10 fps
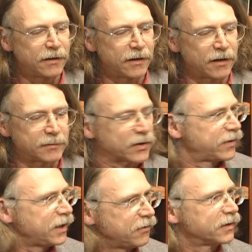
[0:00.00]
Um, so I
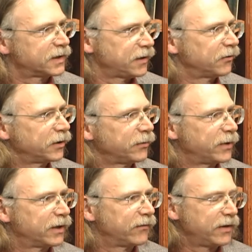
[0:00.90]
think you can see a little
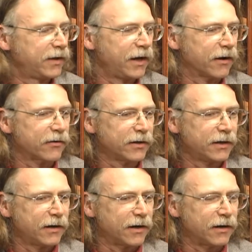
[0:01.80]
bit of it there.
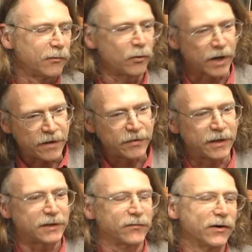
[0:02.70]
Mm-hmm. Um, what I
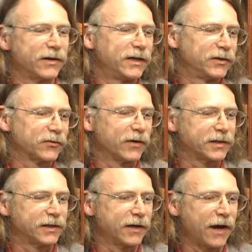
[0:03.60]
think is very
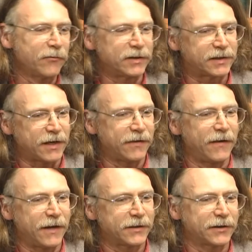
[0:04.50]
interesting, I would say
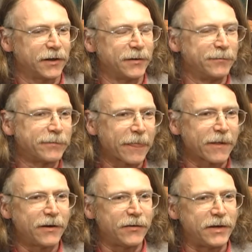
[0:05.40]
that um,
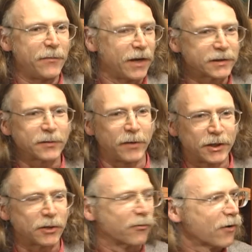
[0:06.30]
the
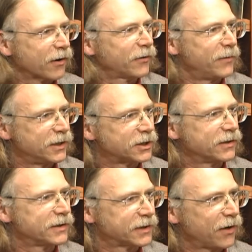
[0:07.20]
Emancipation
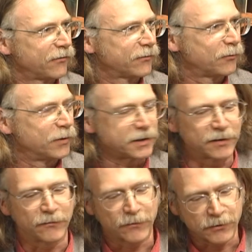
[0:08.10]
Proclamation itself was
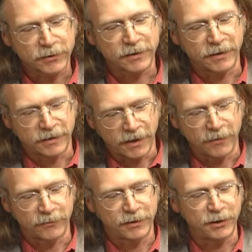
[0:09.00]
the first
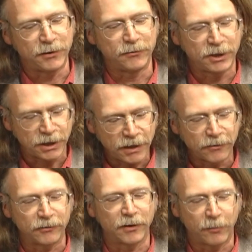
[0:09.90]
attempt to
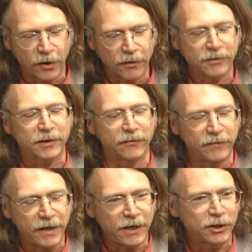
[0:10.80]
shield a part
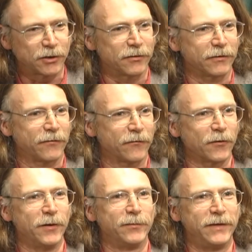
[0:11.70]
of nature
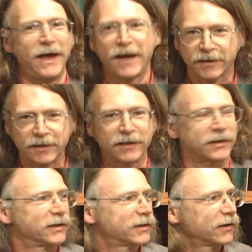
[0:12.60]
from the
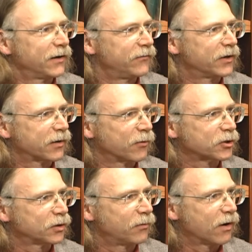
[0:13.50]
excesses of the
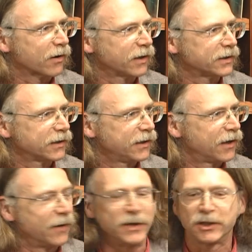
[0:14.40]
commercial market.
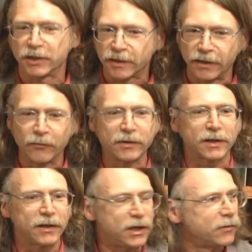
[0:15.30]
Ah. Um, it's just that it
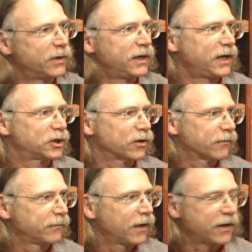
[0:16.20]
was human nature.
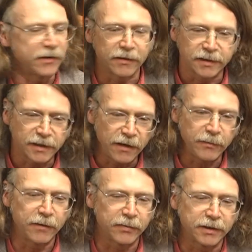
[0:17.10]
Mm-hmm. I think the
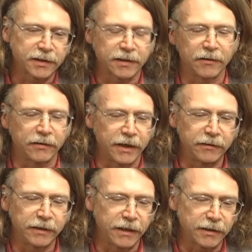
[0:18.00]
same impetus that
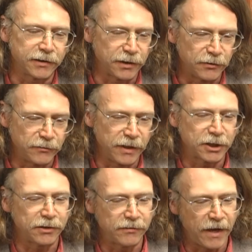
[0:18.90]
led Lincoln to
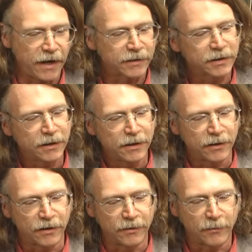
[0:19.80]
issue that
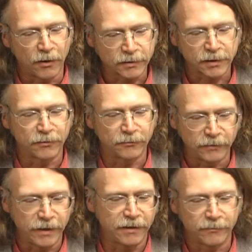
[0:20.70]
um, also
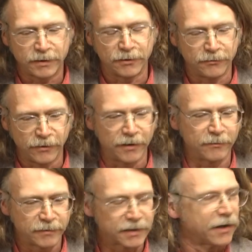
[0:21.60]
led him to
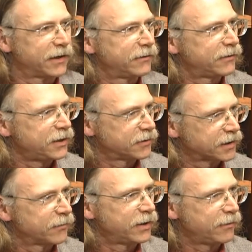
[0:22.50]
um, sign the
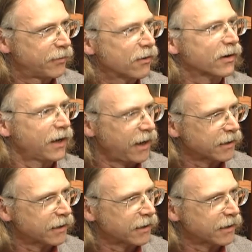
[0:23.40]
Yosemite Park Act.